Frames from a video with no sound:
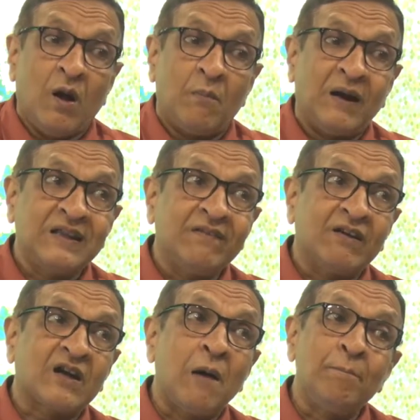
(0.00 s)
but they
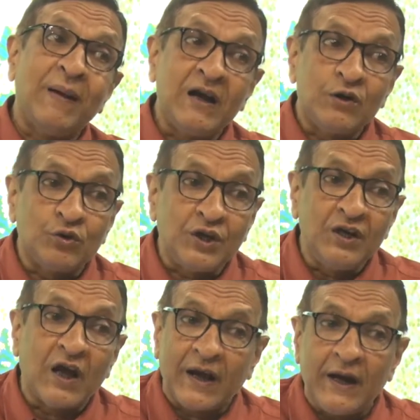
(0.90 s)
were compelled to
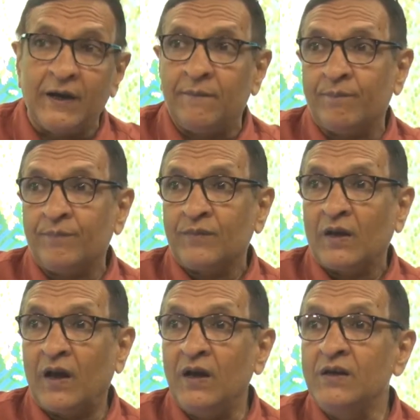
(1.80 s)
think again.
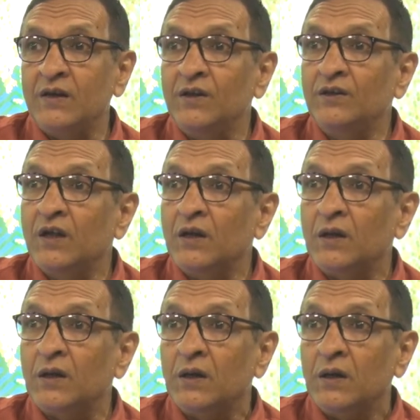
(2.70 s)
And in
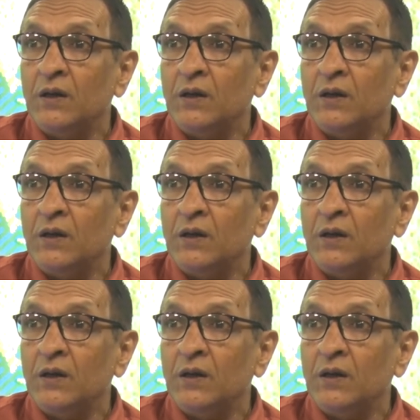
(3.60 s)
the